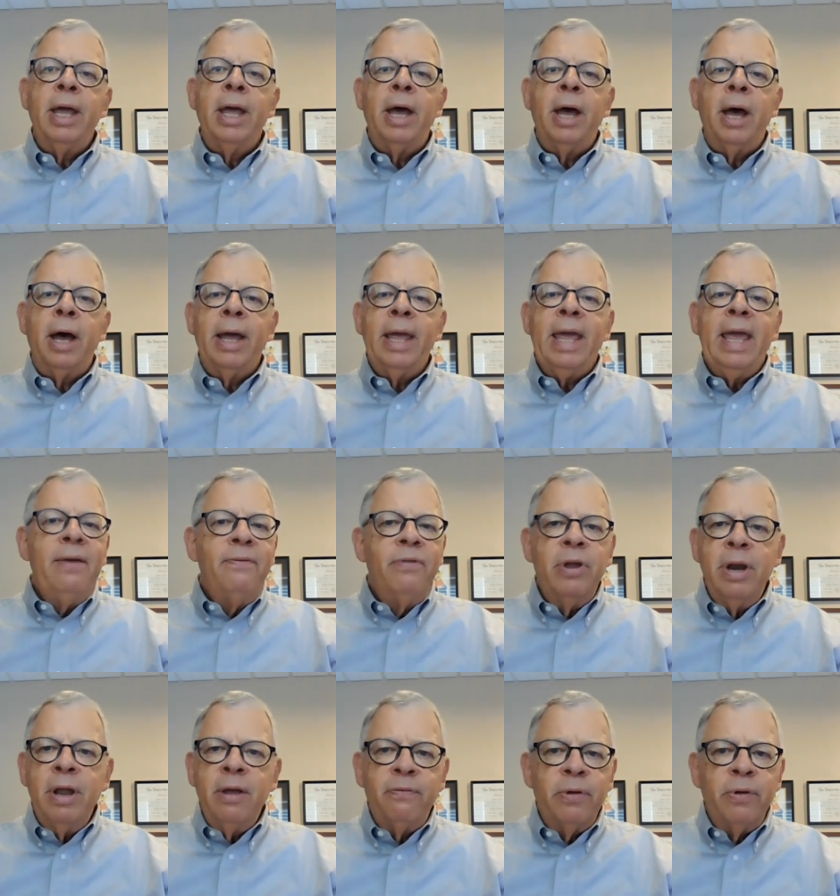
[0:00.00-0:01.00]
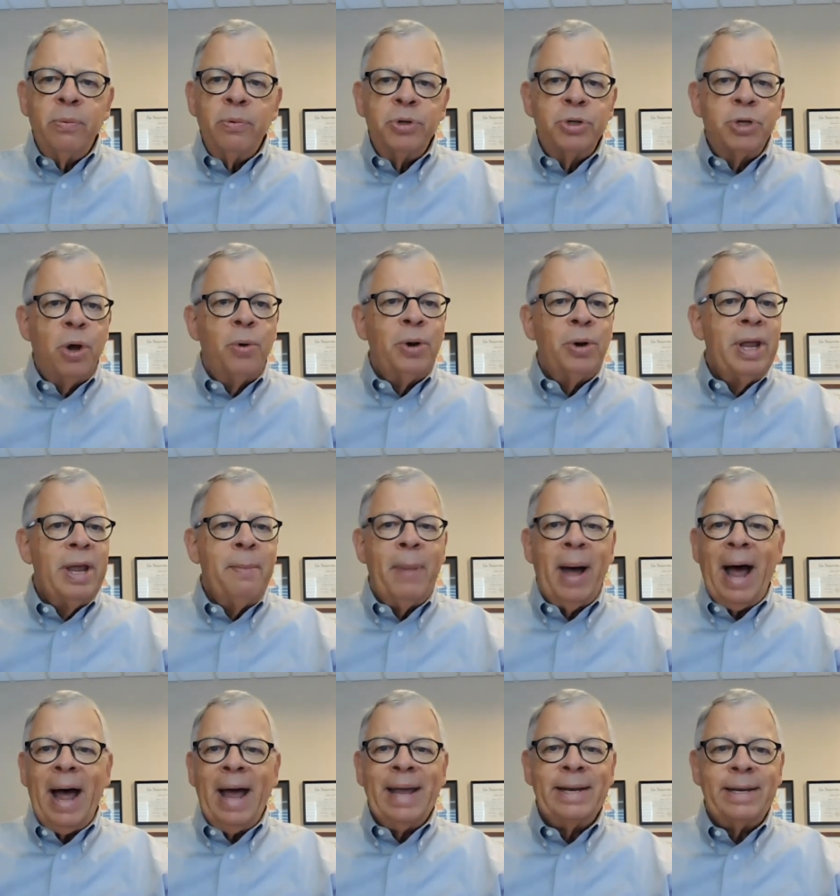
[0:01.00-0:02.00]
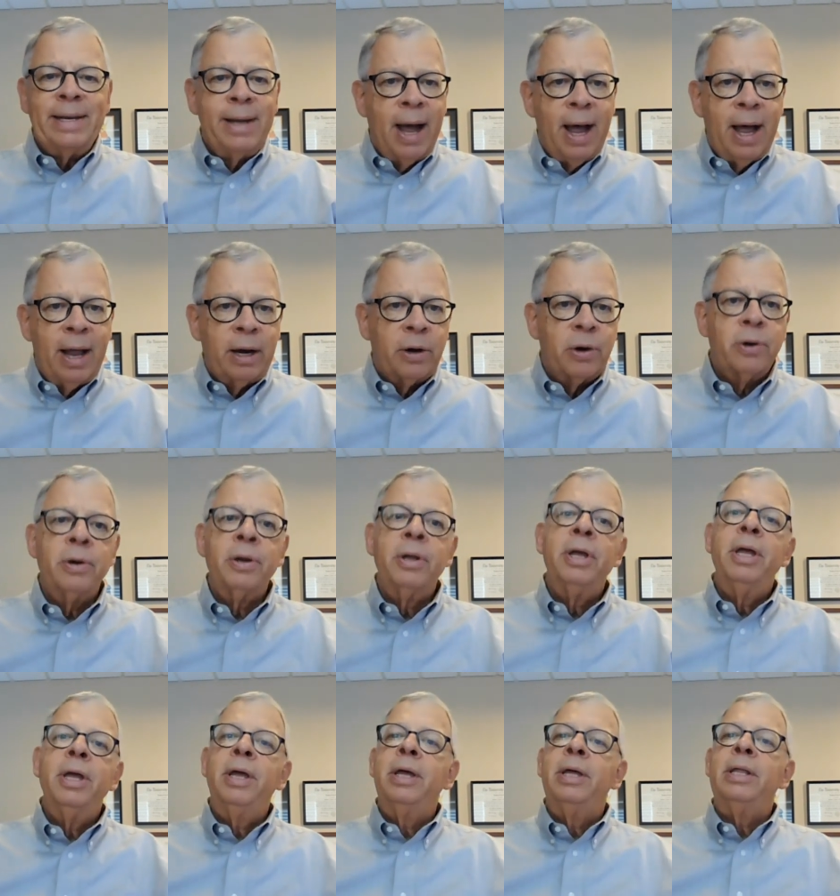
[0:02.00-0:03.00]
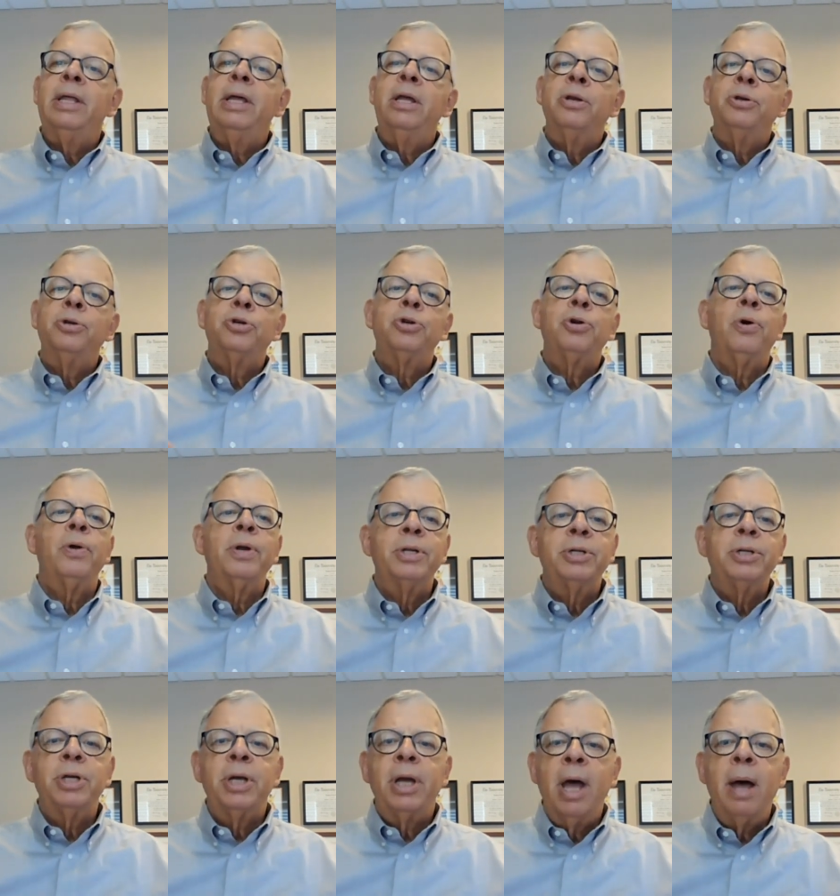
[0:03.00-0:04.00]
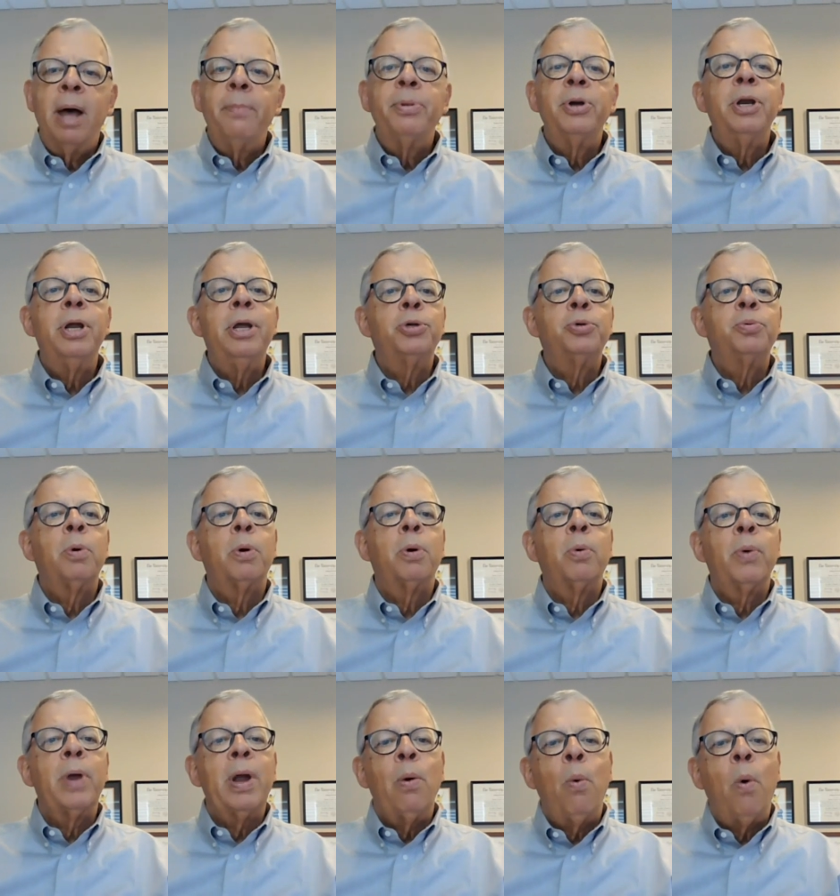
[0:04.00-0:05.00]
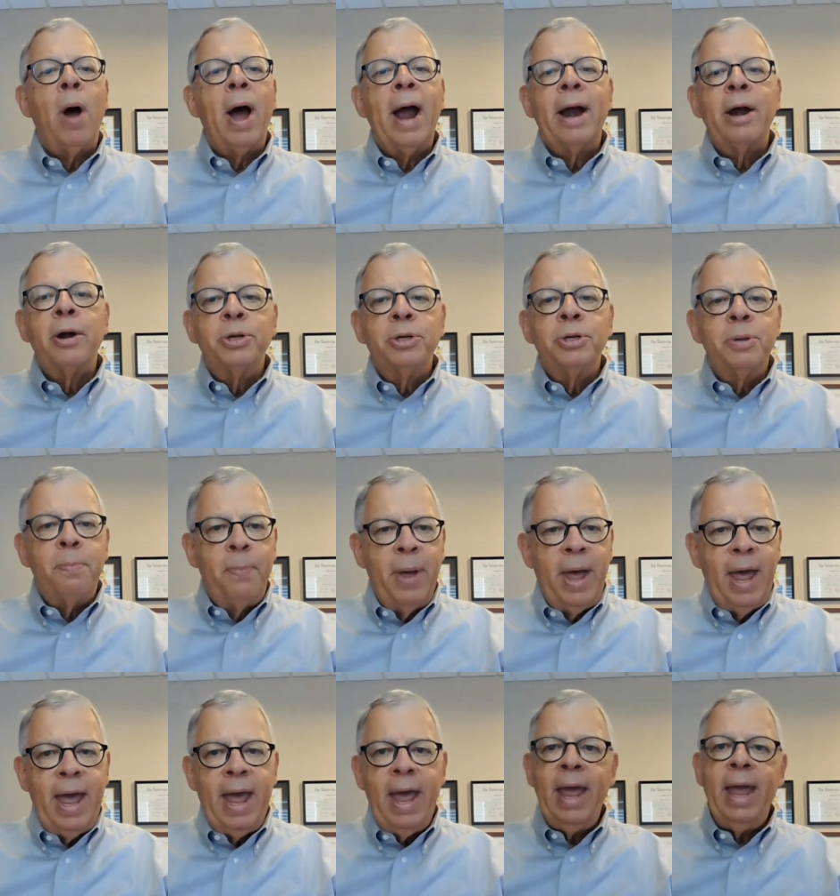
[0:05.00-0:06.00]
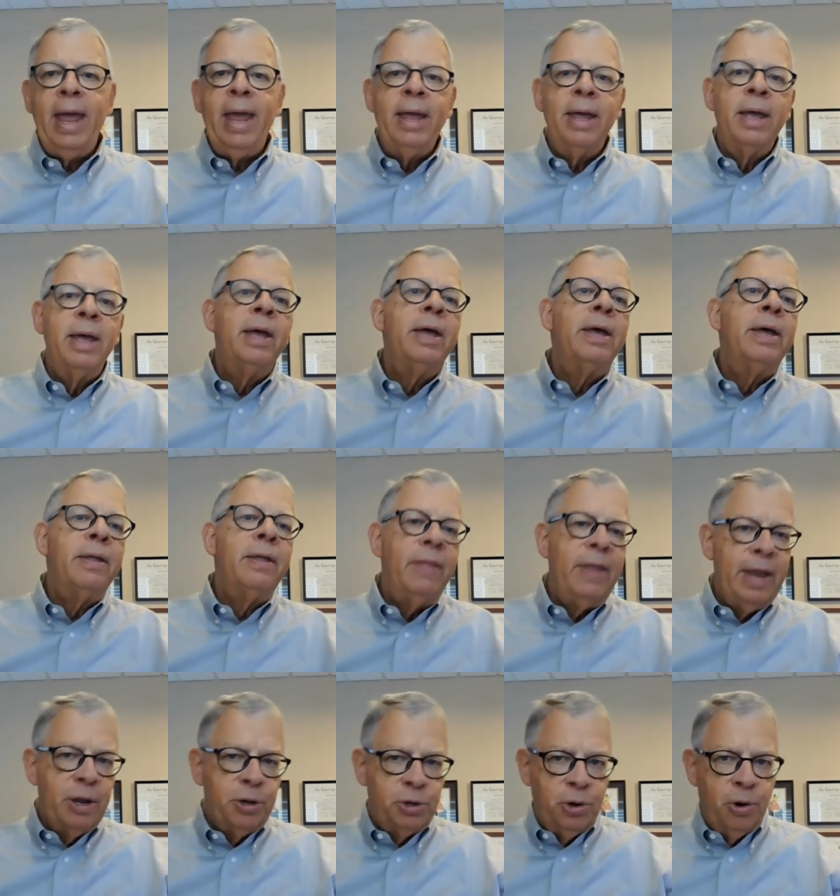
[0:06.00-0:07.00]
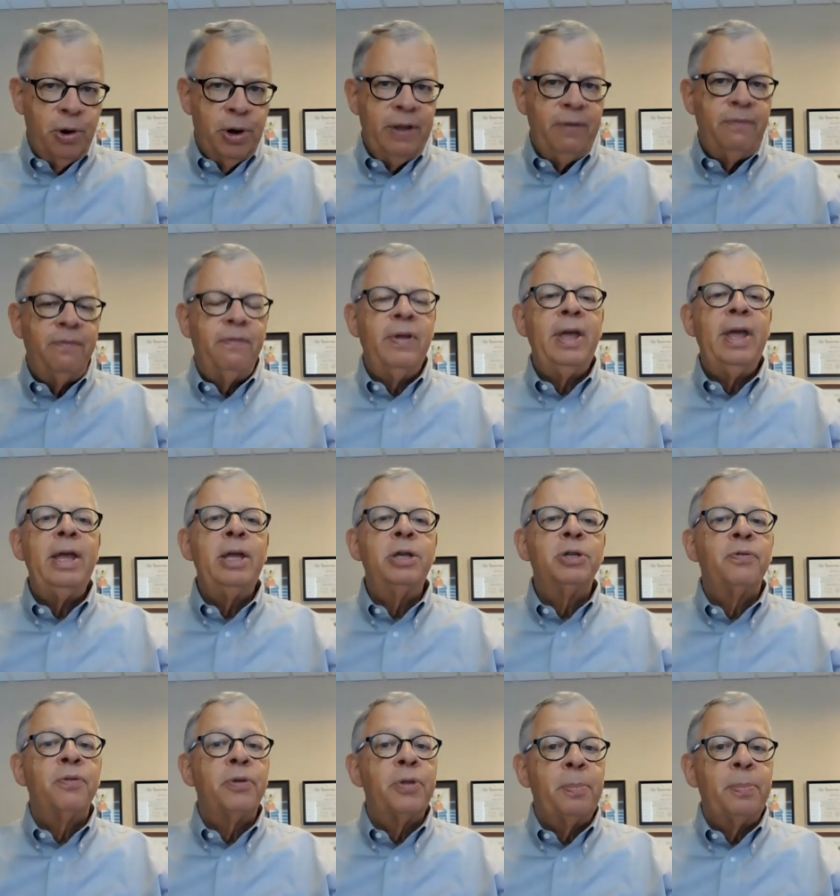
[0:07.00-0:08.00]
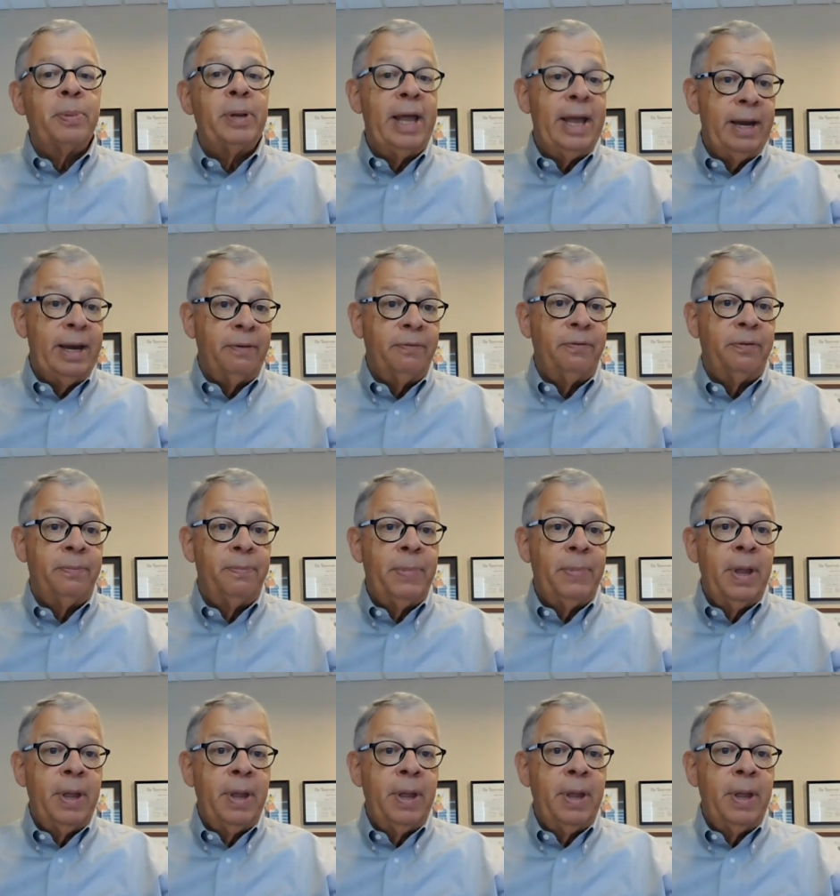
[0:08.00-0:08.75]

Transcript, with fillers: uh, even if it was only by a dollar, the insurance companies were required to pay the attorney fees for the plaintiff.